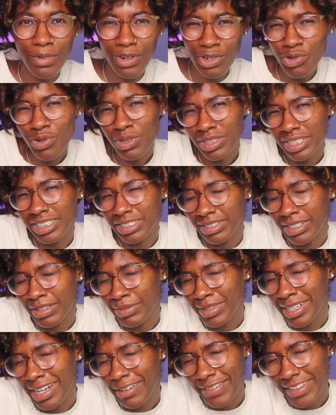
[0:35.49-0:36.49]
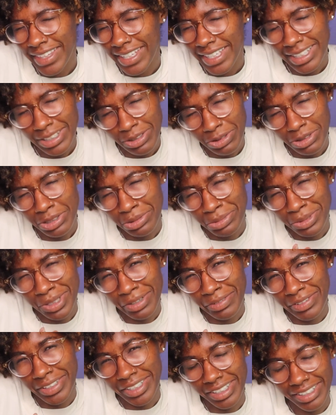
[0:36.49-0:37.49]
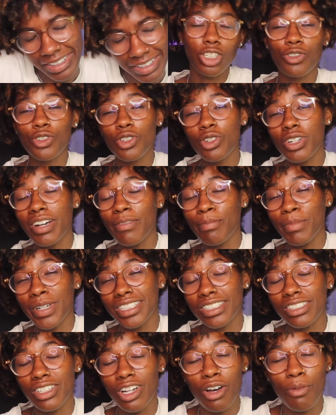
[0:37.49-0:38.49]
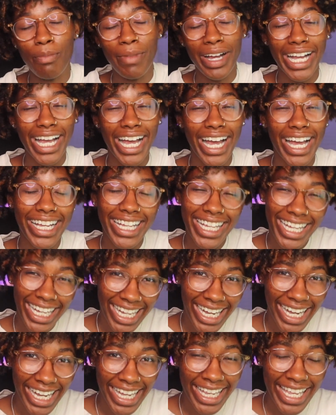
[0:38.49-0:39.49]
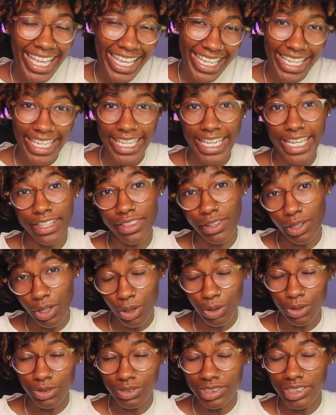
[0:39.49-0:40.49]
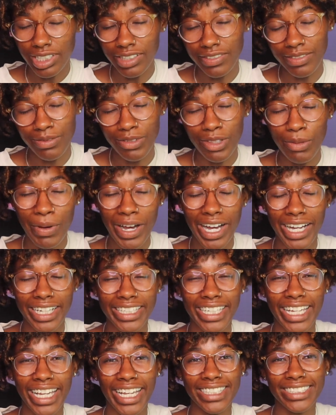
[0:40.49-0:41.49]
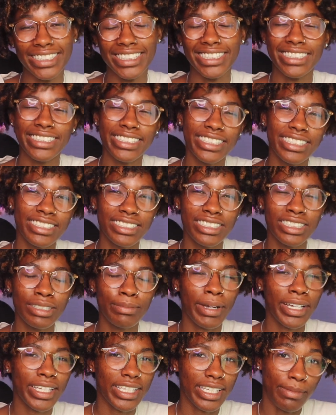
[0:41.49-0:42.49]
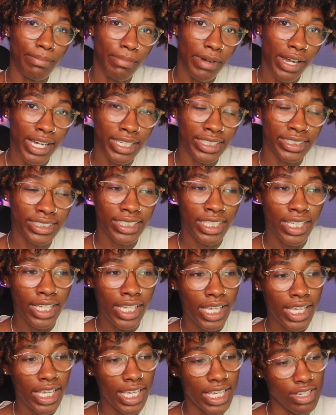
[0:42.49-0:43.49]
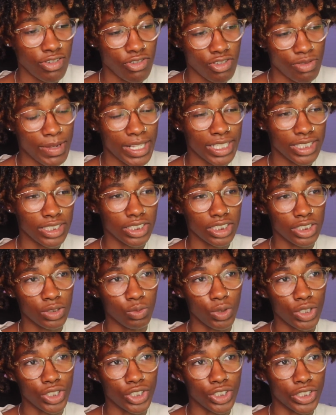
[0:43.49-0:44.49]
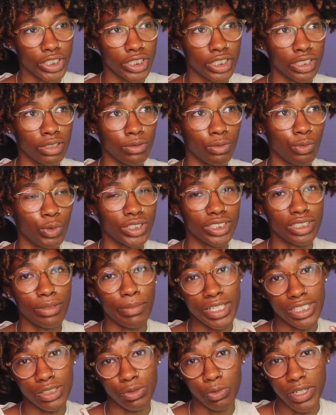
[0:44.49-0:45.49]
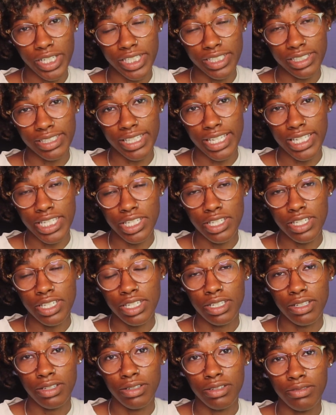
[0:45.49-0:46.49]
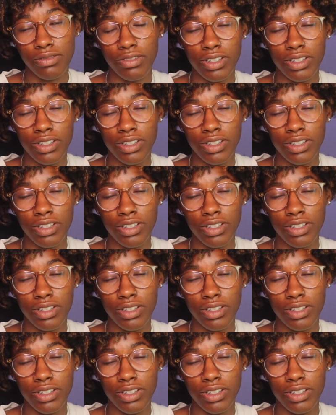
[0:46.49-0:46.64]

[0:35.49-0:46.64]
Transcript: do a little bit of everything. I do a little bit of everything. So a few months ago, my guy Kai, aka the host of the podcast, he slid into my inbox and he was basically just wondering what's the best ways that he could,